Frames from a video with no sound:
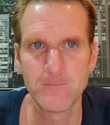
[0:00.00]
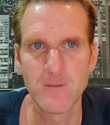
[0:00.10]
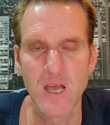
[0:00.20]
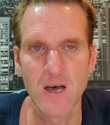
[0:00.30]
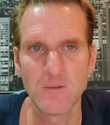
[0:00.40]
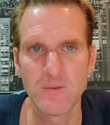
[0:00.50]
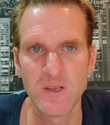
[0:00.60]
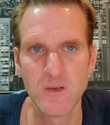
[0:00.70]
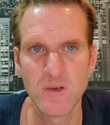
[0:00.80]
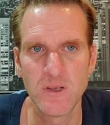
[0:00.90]
Yeah,
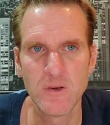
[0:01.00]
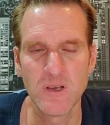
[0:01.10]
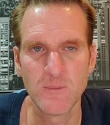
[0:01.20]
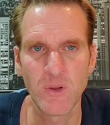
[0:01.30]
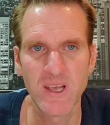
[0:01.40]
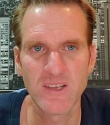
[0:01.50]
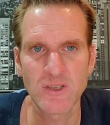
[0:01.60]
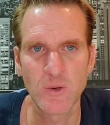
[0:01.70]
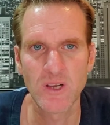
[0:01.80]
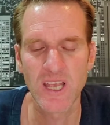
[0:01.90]
you could play a
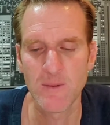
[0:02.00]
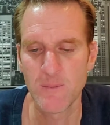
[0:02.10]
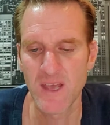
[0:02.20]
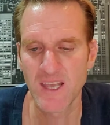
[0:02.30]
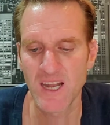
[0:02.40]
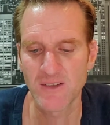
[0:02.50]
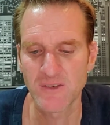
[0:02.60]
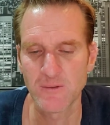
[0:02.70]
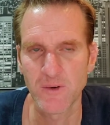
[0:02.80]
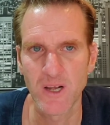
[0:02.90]
short game and make it out
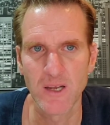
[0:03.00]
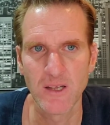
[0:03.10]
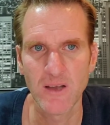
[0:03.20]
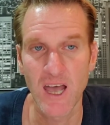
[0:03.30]
till Friday.